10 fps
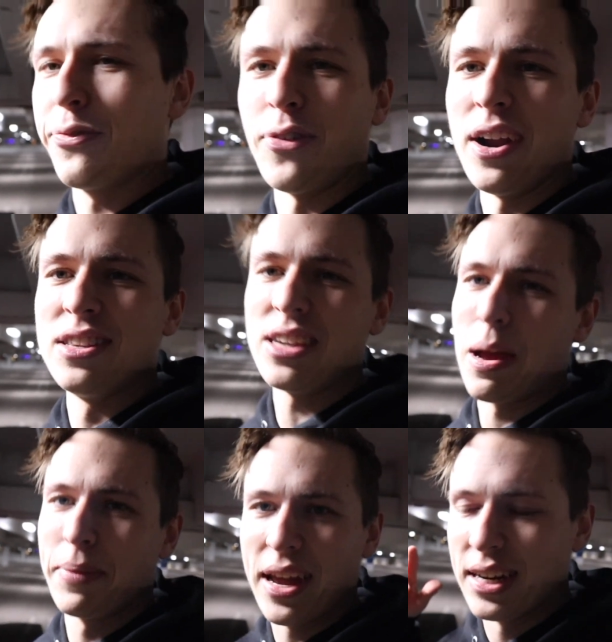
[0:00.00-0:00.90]
friends,
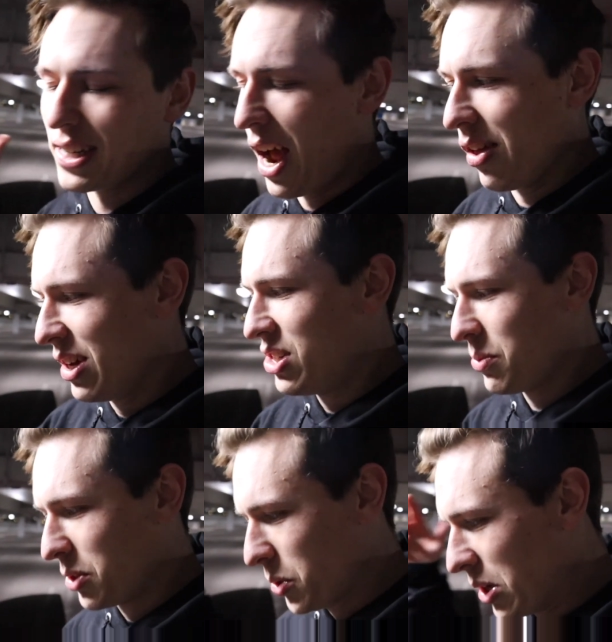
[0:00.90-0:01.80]
I'm gaining knowledge,
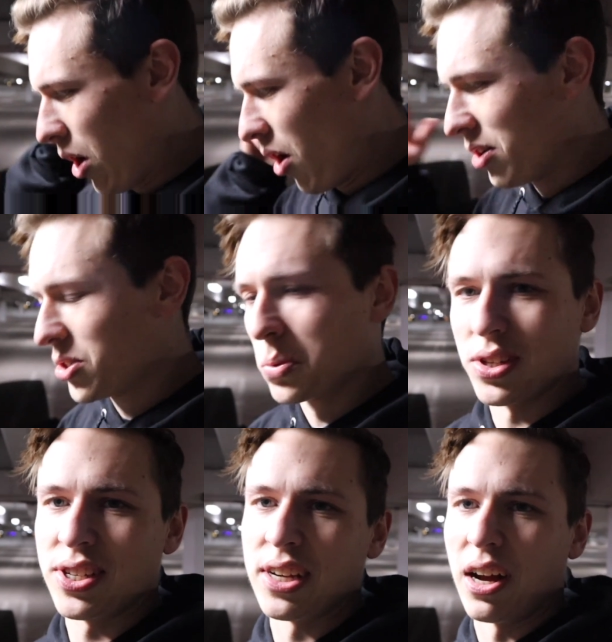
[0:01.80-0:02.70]
we're doing all sorts
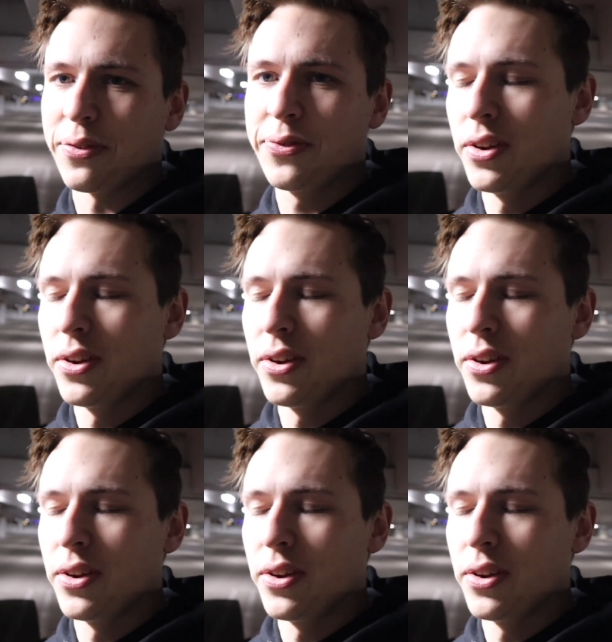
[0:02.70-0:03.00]
of stuff.